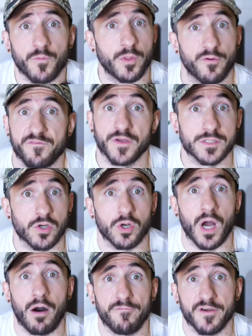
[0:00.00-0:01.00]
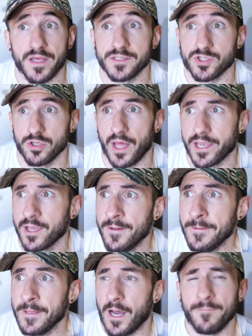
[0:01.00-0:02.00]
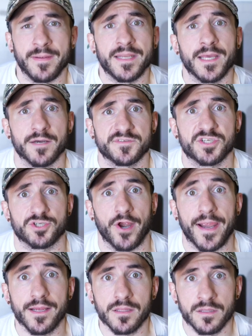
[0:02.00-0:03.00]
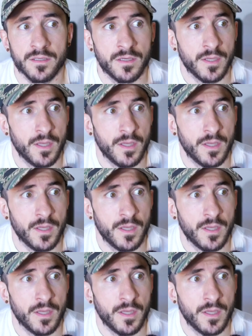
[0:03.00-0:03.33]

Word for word: whether physical confidence or like a meaning of strength.